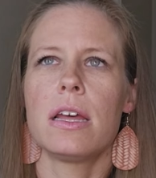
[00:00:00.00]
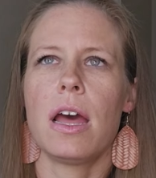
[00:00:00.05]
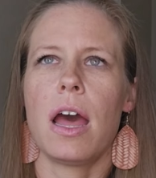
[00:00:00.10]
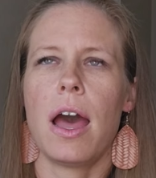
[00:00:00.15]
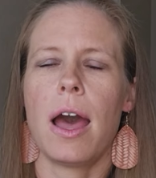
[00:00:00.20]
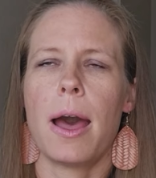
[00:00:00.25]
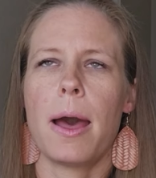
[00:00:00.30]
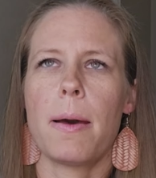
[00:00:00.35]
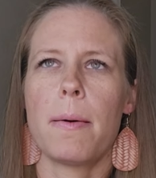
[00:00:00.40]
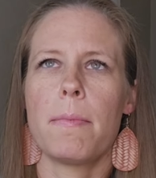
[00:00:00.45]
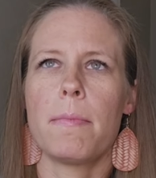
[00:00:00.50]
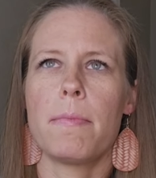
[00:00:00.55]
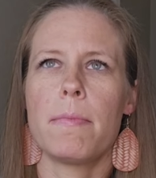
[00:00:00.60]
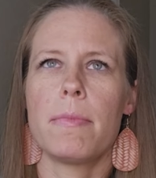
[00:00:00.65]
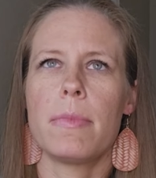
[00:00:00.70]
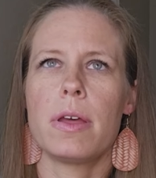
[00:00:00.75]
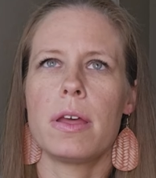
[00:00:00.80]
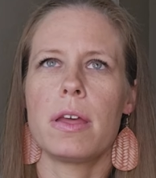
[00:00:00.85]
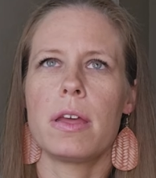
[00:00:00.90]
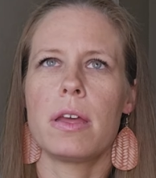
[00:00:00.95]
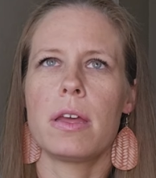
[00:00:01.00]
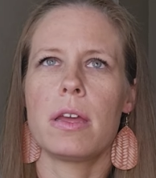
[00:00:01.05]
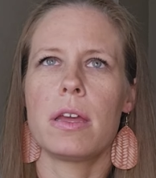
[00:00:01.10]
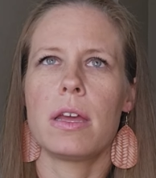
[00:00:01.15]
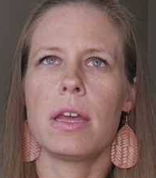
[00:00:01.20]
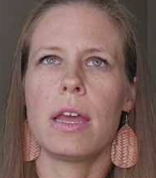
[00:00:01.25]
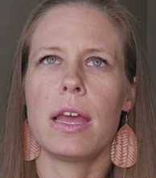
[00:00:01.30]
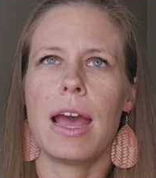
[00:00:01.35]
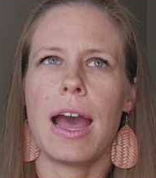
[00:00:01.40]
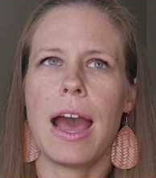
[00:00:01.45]
um,
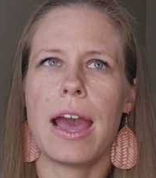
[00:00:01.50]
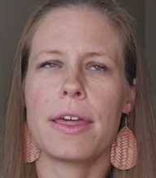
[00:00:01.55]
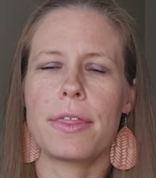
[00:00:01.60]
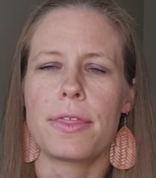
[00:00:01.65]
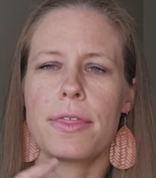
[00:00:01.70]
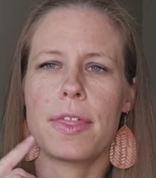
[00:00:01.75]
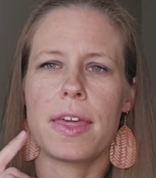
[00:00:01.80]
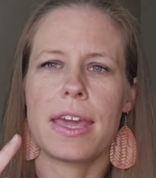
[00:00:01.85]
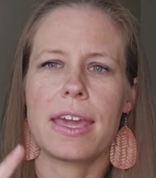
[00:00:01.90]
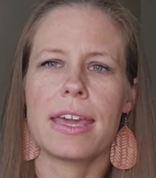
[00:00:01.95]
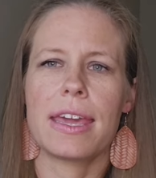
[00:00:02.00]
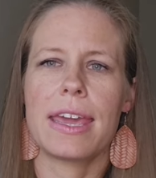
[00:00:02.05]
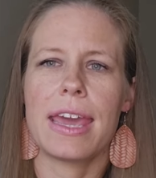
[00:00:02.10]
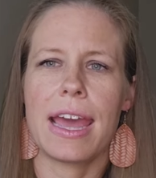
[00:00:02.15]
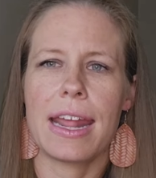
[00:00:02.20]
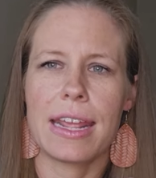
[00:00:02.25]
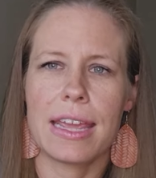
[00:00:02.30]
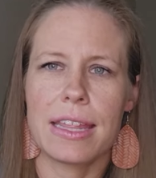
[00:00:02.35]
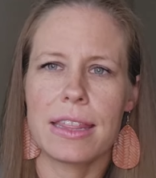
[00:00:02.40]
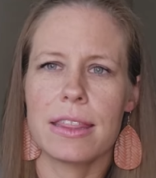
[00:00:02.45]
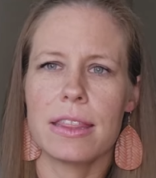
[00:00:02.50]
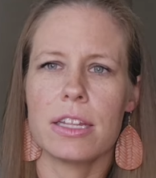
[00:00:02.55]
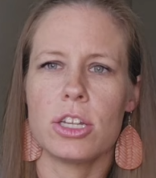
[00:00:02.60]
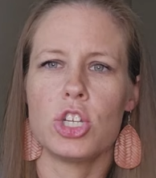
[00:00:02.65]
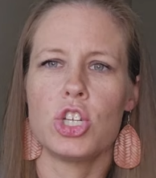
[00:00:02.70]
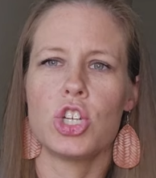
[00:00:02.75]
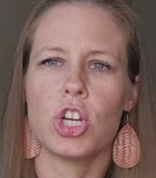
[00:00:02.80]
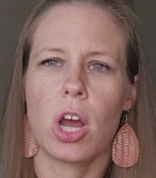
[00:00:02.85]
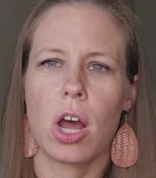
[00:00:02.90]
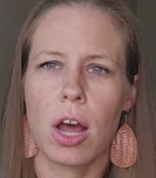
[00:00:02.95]
I think getting the
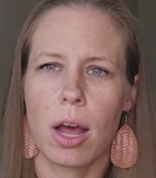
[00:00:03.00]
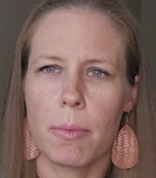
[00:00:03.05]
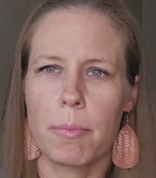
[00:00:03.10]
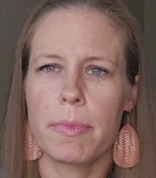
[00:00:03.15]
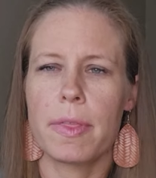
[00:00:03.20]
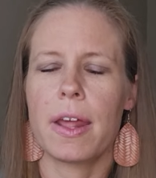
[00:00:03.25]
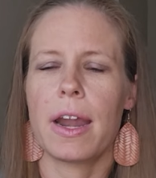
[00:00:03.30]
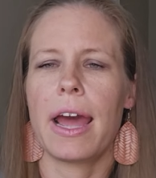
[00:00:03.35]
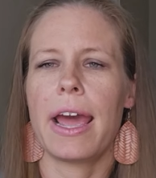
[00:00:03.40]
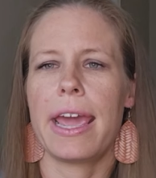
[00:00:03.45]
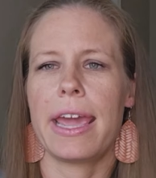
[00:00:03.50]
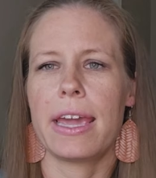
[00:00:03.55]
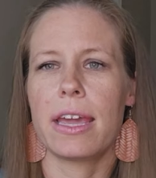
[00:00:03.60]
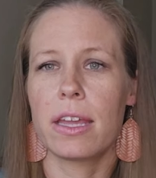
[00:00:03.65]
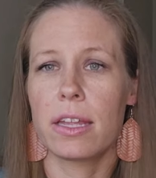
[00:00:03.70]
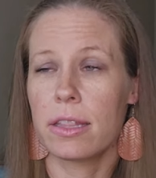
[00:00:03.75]
job that I